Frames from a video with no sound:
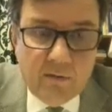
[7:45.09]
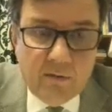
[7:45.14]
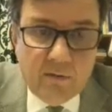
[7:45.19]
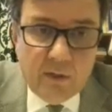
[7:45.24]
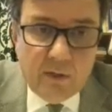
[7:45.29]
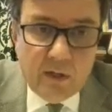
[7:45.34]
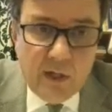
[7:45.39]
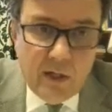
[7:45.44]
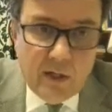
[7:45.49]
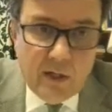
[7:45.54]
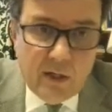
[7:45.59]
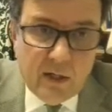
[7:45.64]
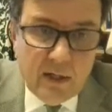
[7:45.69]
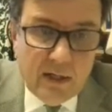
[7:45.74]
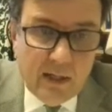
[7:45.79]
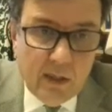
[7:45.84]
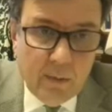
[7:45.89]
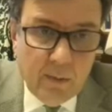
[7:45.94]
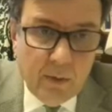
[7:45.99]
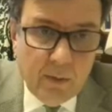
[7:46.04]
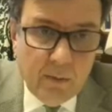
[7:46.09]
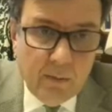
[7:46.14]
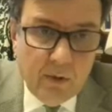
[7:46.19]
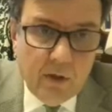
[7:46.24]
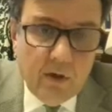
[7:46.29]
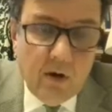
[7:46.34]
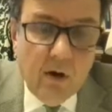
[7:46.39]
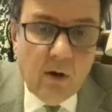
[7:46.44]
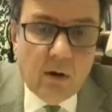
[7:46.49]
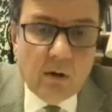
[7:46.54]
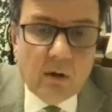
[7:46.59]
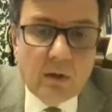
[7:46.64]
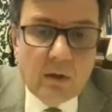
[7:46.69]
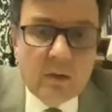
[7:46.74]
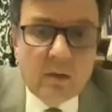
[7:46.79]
and potentially a little bit beyond.